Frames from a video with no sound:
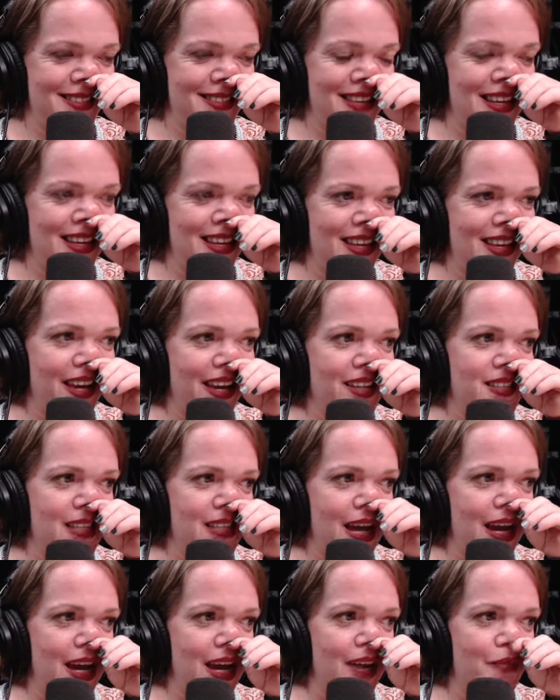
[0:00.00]
Yes,
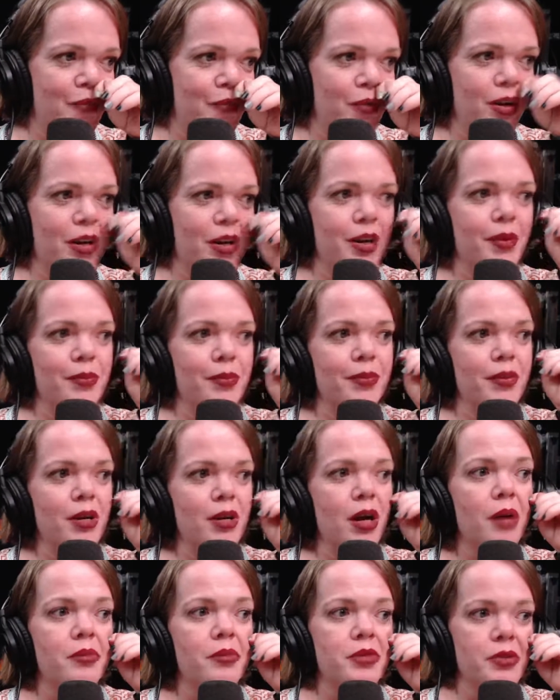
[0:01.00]
I have
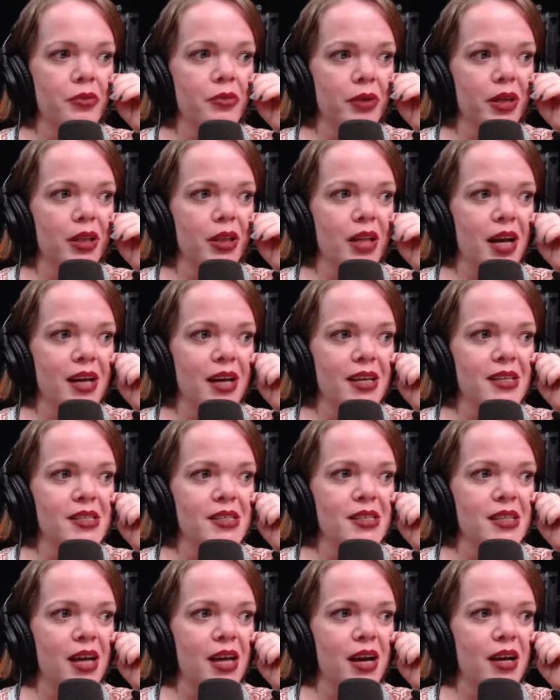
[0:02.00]
come to realize
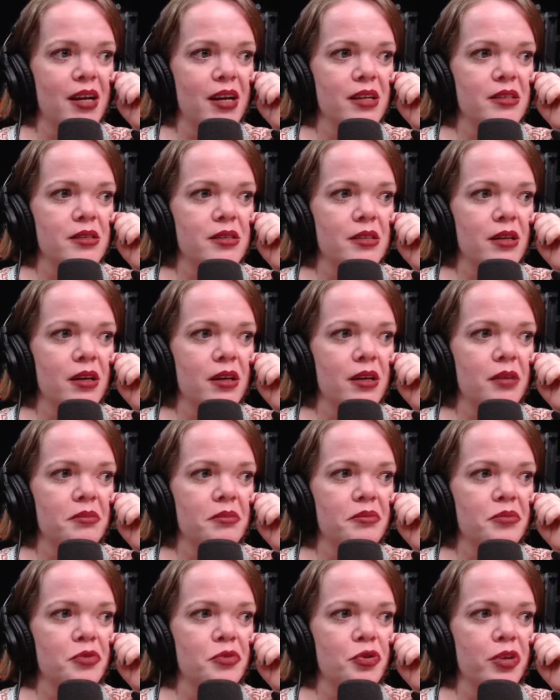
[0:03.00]
that
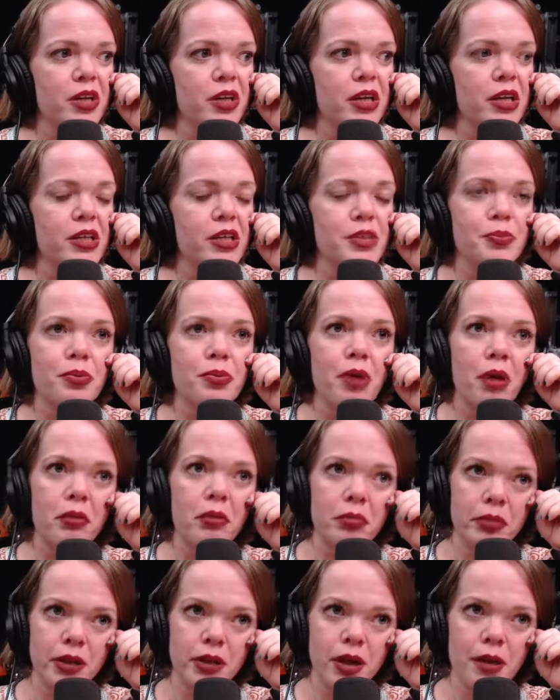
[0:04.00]
drinking is
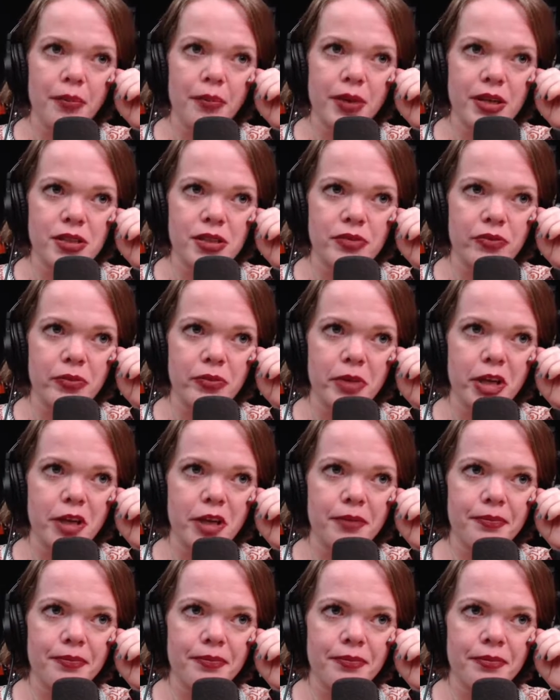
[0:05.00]
probably not best for me.
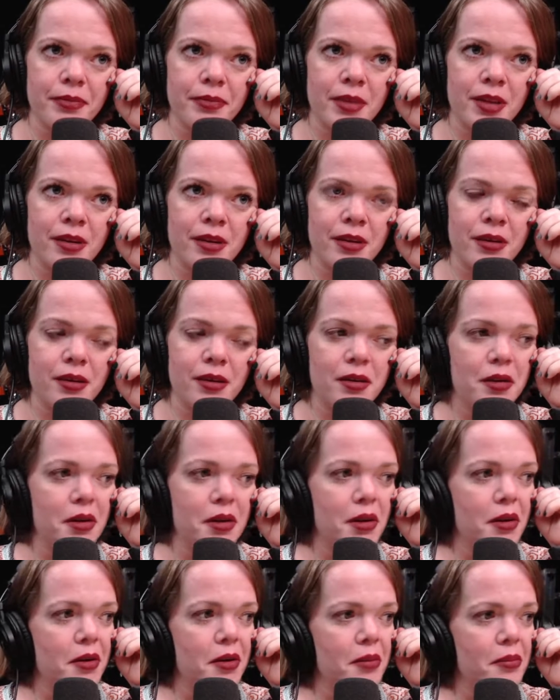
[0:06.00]

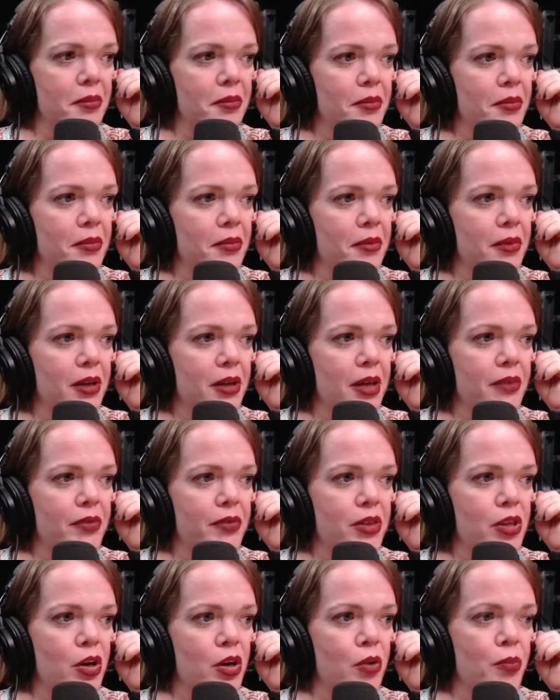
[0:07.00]
Even
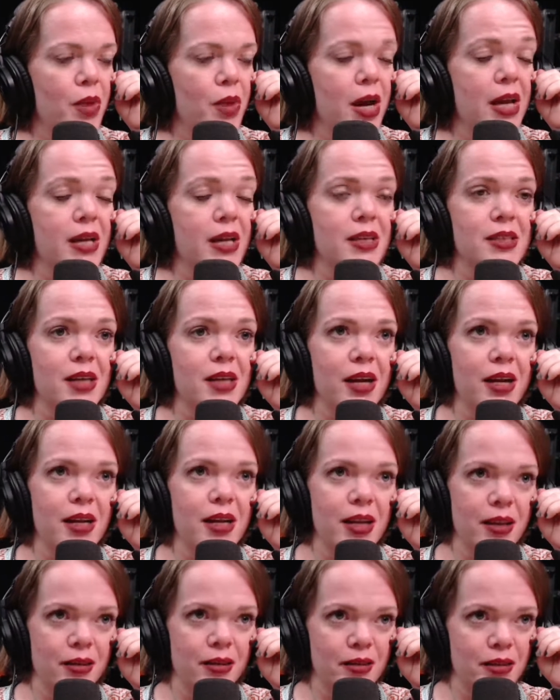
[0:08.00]
though my
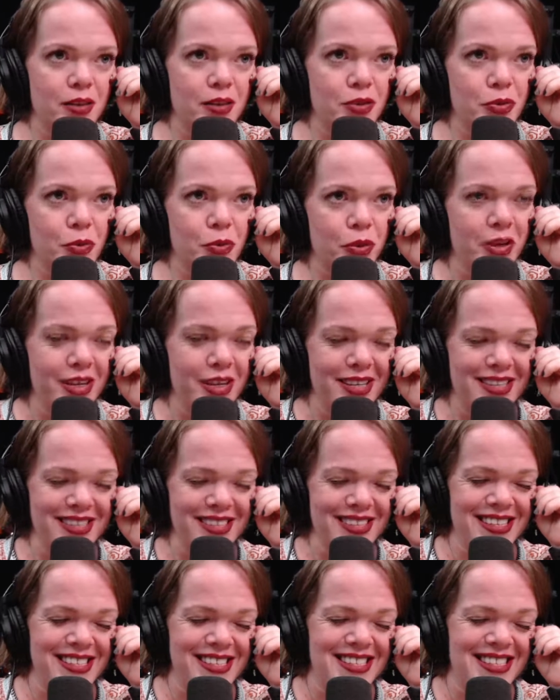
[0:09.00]
anxiety enjoys
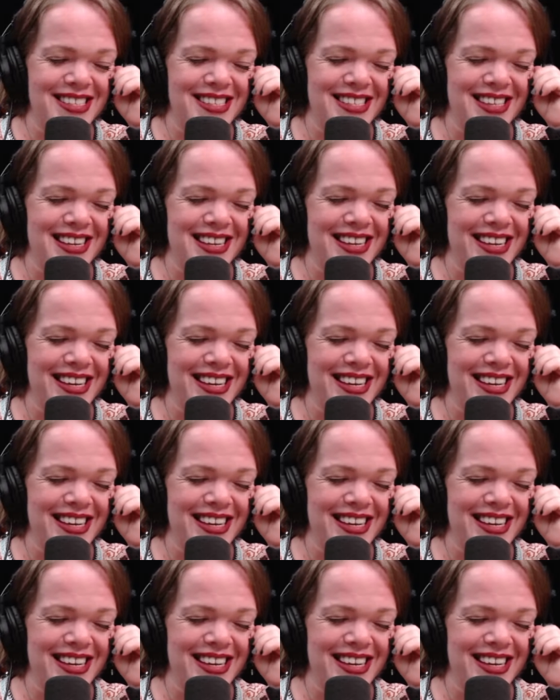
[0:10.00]
it.